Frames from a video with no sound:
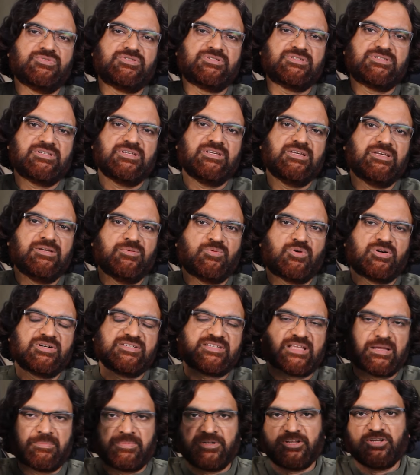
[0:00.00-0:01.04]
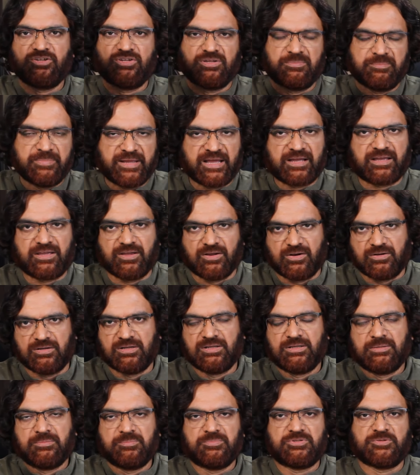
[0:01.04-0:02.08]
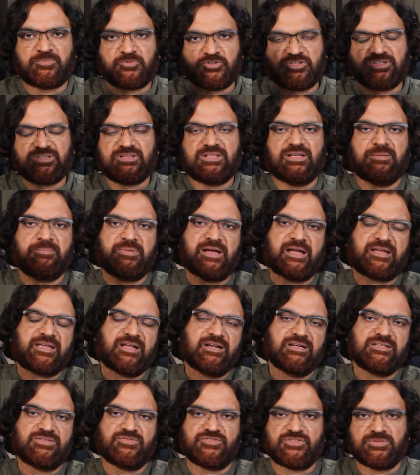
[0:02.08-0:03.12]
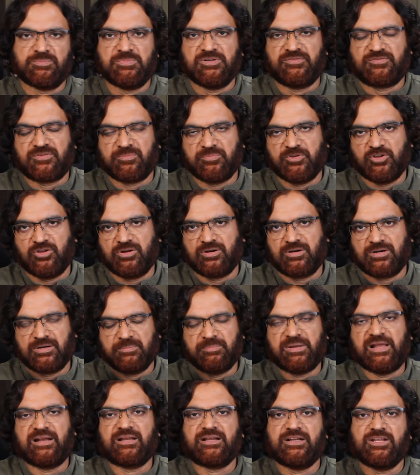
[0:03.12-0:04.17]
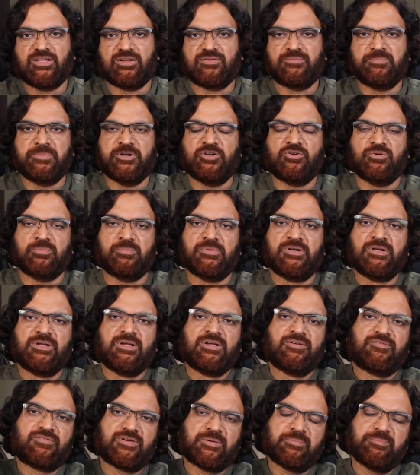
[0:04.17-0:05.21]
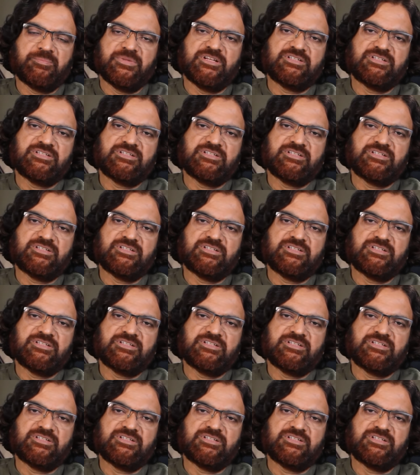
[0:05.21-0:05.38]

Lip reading: see what is happening in your backyard, supposing the backyard is visible from your balcony or bedroom, from